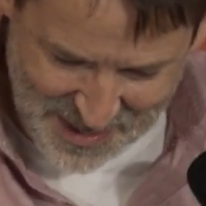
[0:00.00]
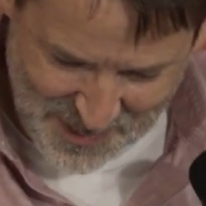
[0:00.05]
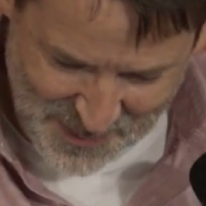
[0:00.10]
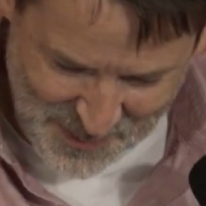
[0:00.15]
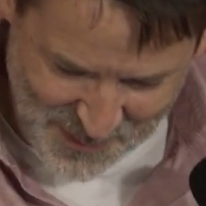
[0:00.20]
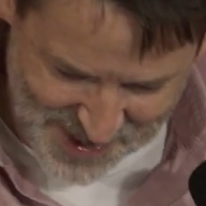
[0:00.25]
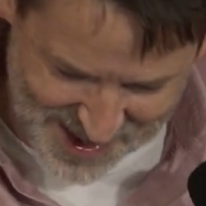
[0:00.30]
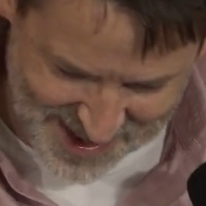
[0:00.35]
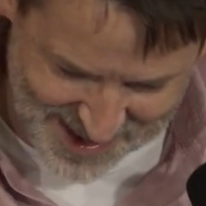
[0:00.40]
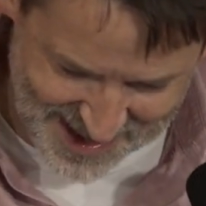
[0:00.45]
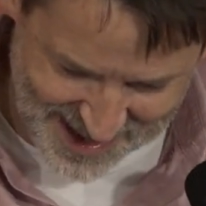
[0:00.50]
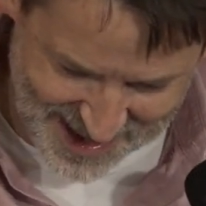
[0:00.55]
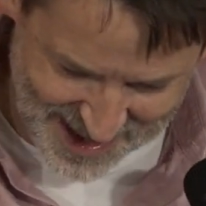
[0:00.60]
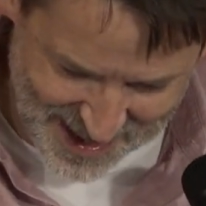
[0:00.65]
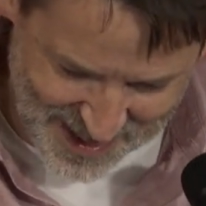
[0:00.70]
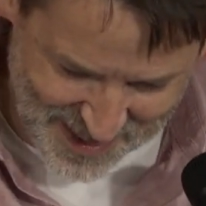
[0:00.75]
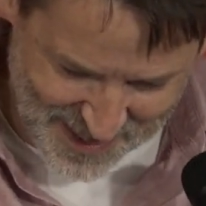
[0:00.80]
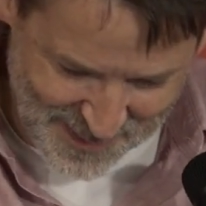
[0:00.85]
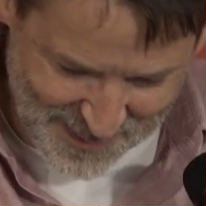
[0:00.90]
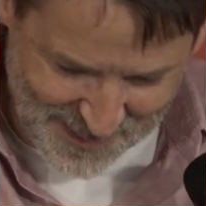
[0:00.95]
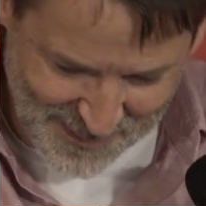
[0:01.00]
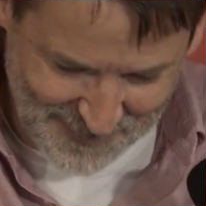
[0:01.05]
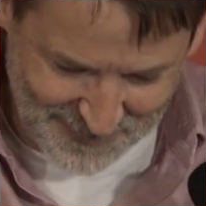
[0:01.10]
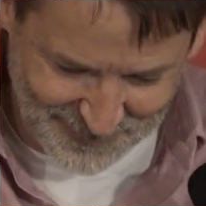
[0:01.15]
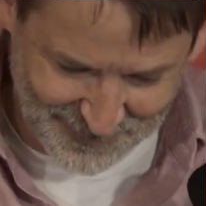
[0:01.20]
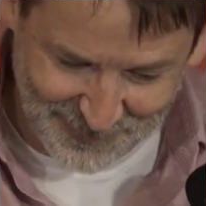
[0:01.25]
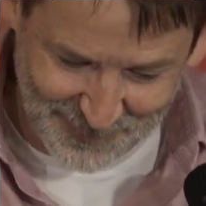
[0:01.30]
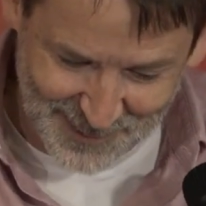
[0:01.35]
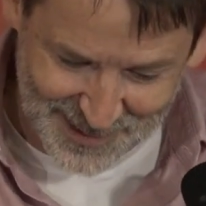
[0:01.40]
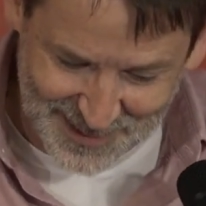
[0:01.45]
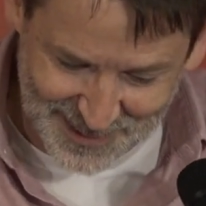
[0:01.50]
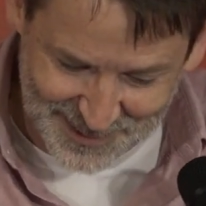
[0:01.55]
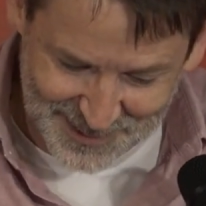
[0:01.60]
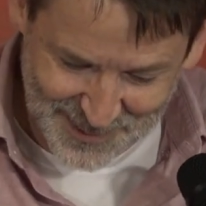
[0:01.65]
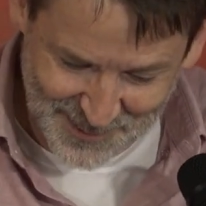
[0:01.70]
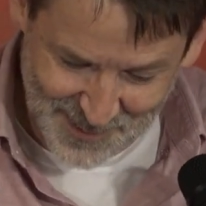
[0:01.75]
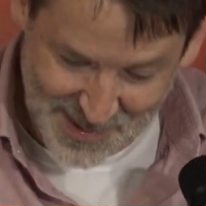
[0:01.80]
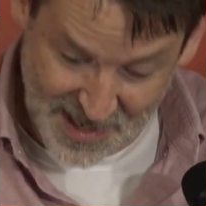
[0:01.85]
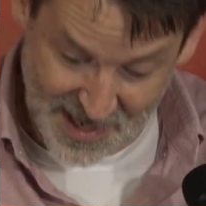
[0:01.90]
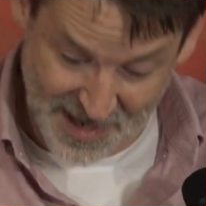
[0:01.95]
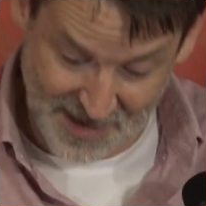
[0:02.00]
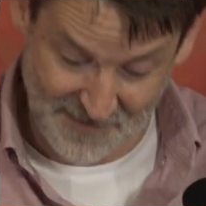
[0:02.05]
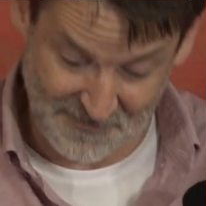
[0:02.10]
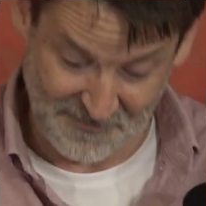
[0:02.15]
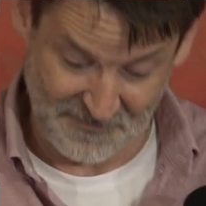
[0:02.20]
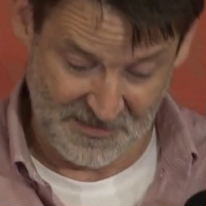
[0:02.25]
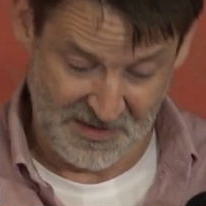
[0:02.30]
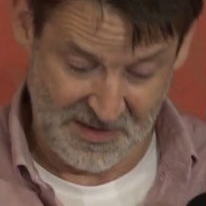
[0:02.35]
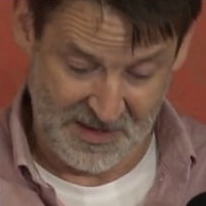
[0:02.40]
we have, what else do we have?